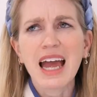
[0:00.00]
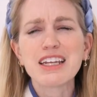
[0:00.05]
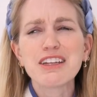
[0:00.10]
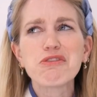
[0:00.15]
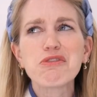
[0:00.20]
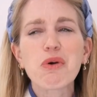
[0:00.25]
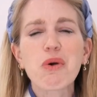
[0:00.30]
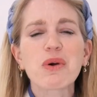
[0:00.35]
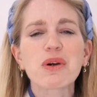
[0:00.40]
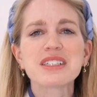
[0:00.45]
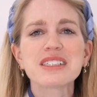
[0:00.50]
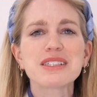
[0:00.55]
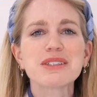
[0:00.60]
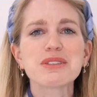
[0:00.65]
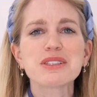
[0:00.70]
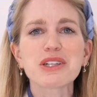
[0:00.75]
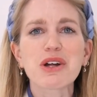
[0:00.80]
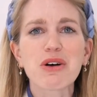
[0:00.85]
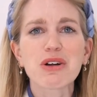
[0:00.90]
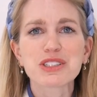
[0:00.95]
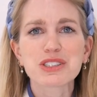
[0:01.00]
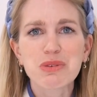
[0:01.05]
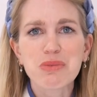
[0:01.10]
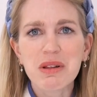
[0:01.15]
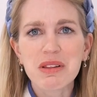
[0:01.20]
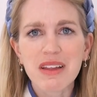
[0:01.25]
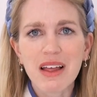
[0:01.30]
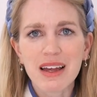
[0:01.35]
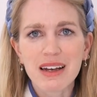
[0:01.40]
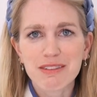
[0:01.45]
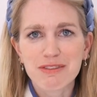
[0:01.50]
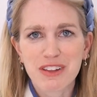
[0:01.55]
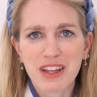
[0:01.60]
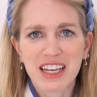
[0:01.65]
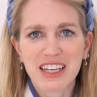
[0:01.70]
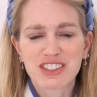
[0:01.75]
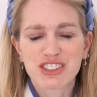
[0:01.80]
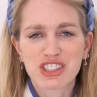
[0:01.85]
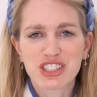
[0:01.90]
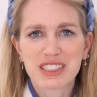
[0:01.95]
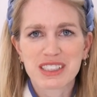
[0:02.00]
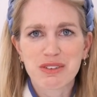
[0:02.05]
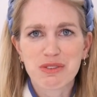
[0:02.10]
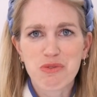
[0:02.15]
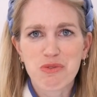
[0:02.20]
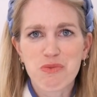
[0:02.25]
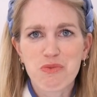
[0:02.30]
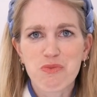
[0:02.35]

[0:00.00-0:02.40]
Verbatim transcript: And of course there was also a lot of like just